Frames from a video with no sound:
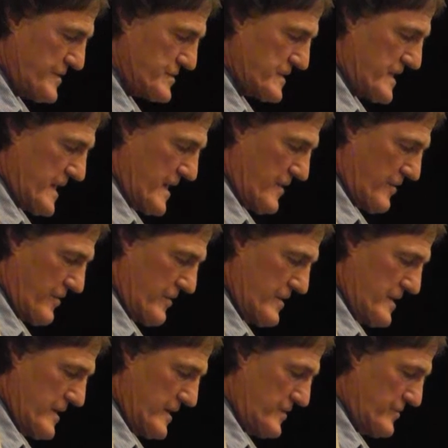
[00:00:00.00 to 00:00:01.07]
educator
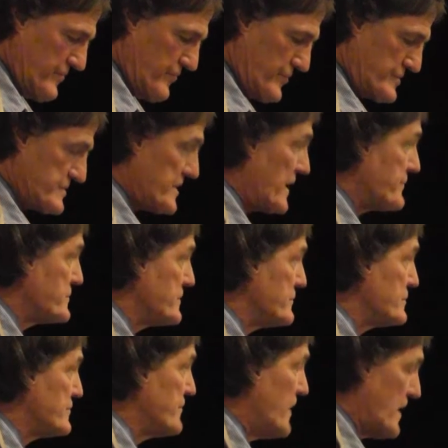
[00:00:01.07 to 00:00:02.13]
in the footsteps of
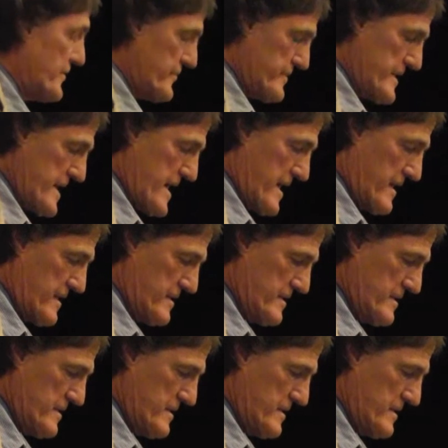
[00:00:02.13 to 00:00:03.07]
his father, Ned.